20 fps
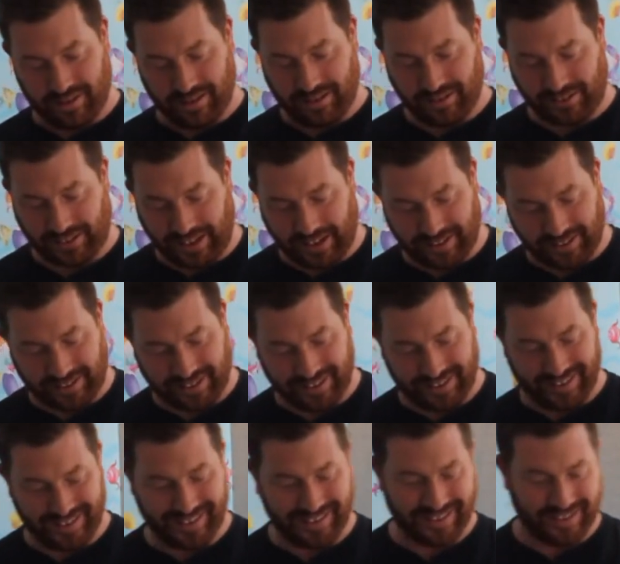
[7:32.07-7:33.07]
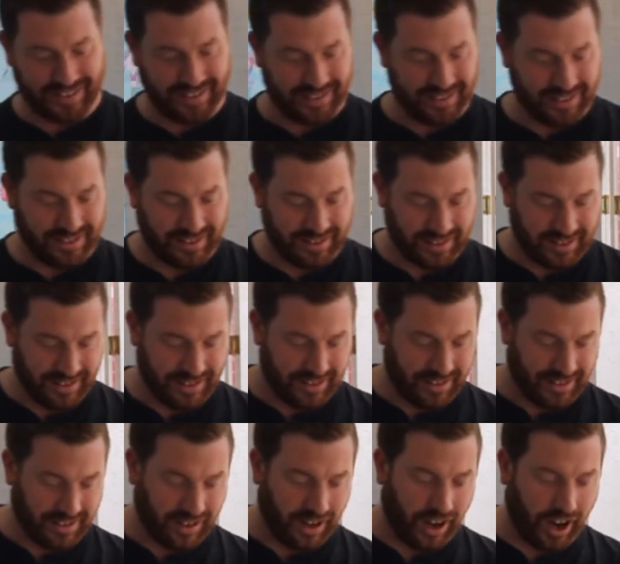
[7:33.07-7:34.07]
It says,
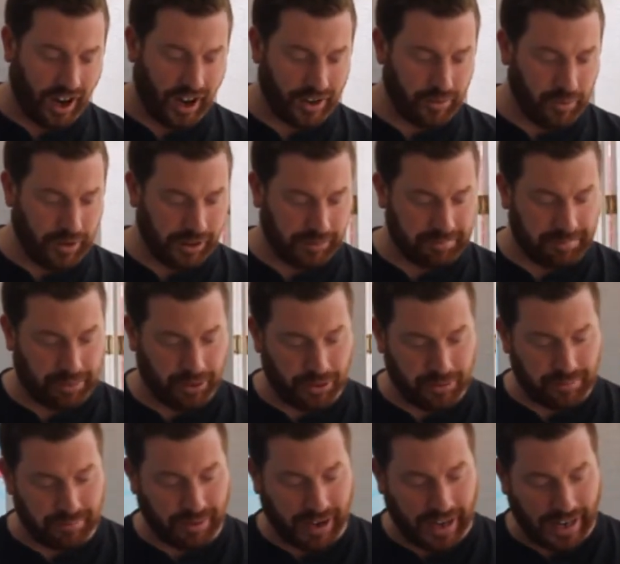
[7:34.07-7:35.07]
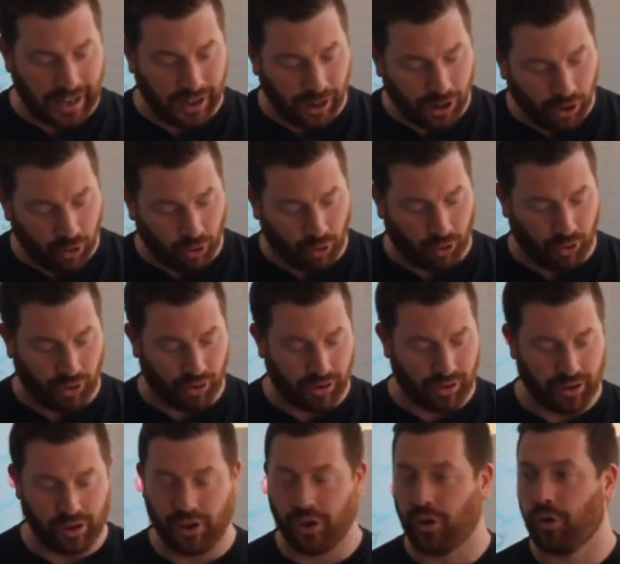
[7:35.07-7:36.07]
I will put my
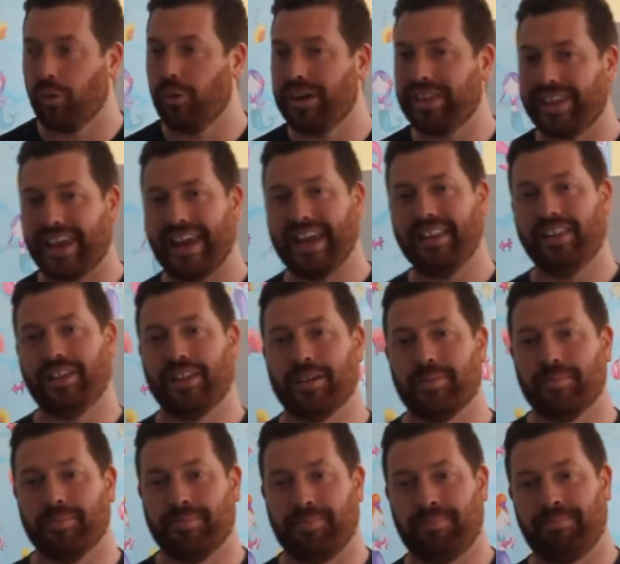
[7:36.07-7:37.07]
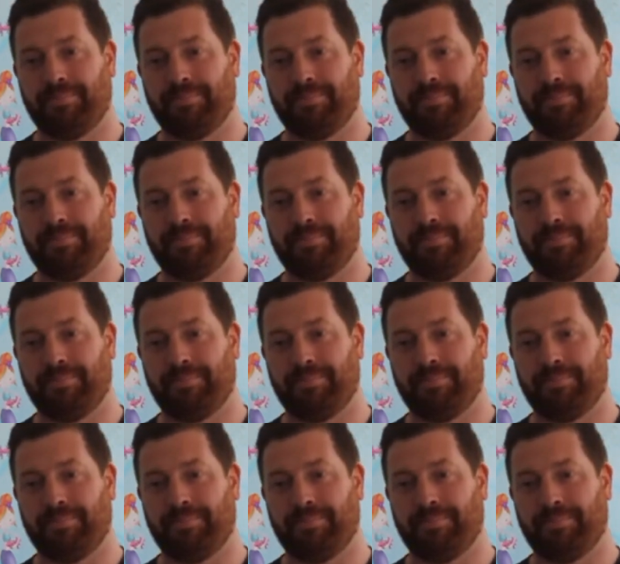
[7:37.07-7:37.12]
law within them.